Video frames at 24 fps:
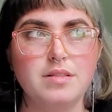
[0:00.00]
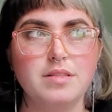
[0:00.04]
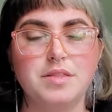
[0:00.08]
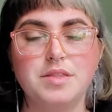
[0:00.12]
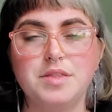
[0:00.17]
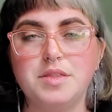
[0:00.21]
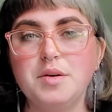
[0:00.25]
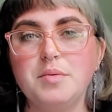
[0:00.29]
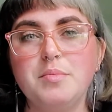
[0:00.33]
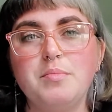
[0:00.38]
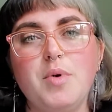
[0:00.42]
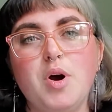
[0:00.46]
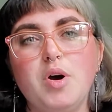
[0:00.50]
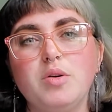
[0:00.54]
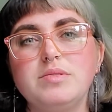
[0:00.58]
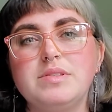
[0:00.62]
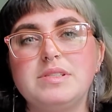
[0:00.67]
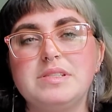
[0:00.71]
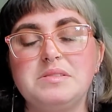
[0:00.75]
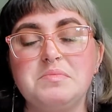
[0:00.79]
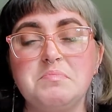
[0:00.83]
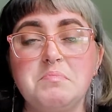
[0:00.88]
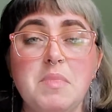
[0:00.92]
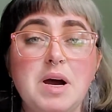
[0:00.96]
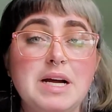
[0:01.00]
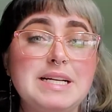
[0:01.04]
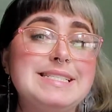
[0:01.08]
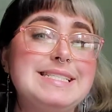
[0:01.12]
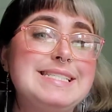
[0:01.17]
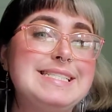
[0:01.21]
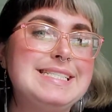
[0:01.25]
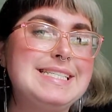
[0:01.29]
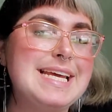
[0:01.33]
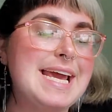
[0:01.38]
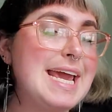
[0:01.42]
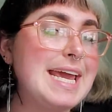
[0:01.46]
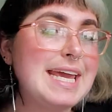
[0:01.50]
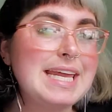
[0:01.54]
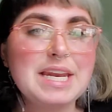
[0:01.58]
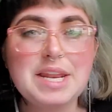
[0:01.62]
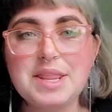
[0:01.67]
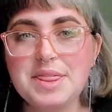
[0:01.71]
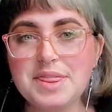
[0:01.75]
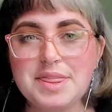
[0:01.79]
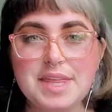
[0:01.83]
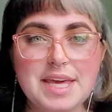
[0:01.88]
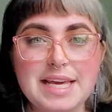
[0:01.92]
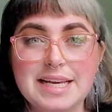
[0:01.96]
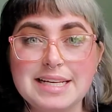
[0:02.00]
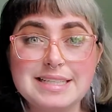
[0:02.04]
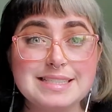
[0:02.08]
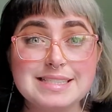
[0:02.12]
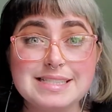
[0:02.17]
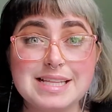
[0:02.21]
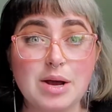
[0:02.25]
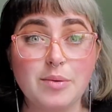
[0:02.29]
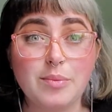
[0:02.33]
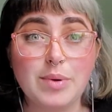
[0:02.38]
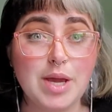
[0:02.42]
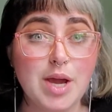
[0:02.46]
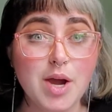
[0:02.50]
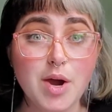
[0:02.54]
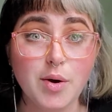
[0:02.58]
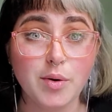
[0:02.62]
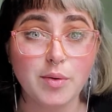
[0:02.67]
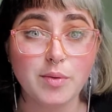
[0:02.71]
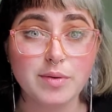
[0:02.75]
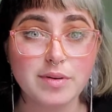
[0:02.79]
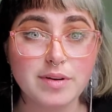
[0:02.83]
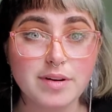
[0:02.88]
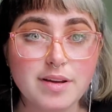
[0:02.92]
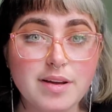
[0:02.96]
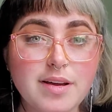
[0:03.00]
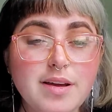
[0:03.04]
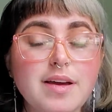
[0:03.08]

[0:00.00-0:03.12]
the most mundane things that we own.